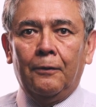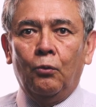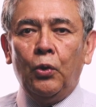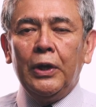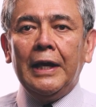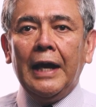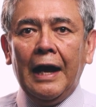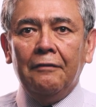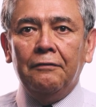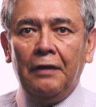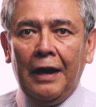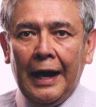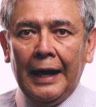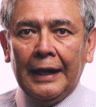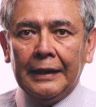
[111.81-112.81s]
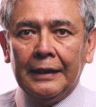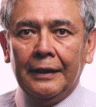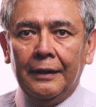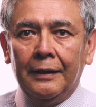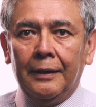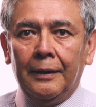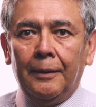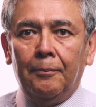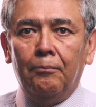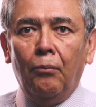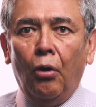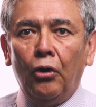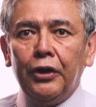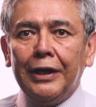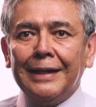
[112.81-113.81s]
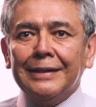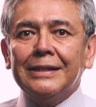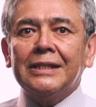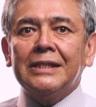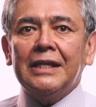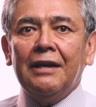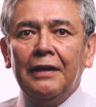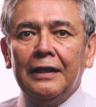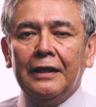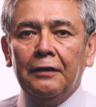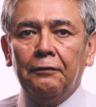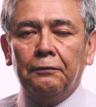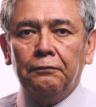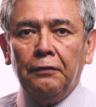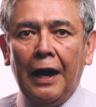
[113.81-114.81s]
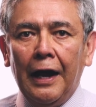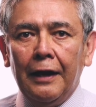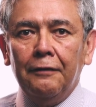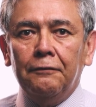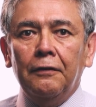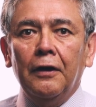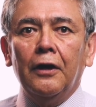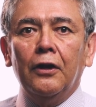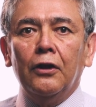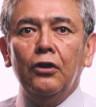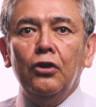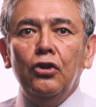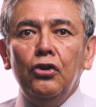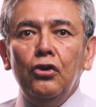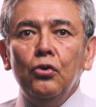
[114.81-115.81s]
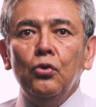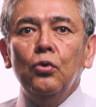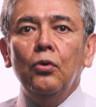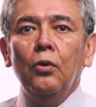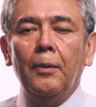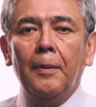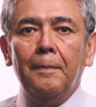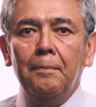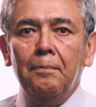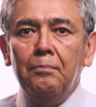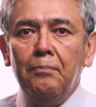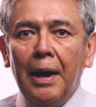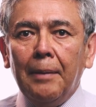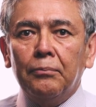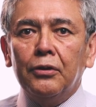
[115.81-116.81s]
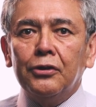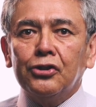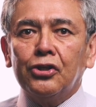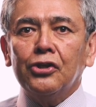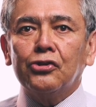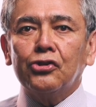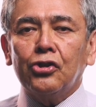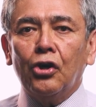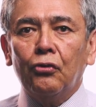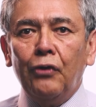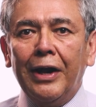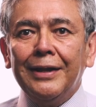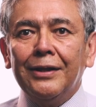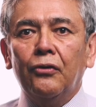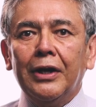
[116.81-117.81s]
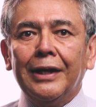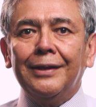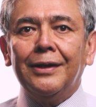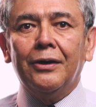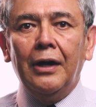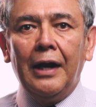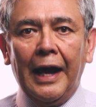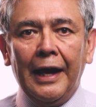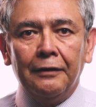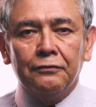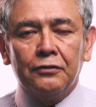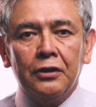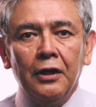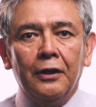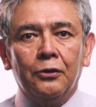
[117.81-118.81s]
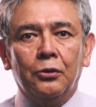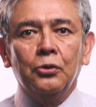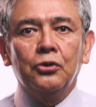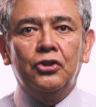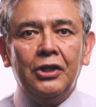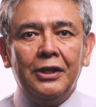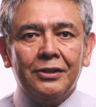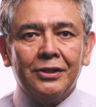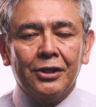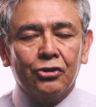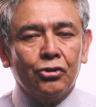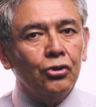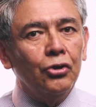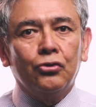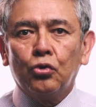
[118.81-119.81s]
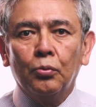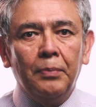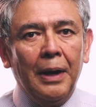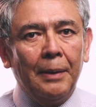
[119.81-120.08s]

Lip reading: we have had more than 75 new members surrendering their lives to Jesus through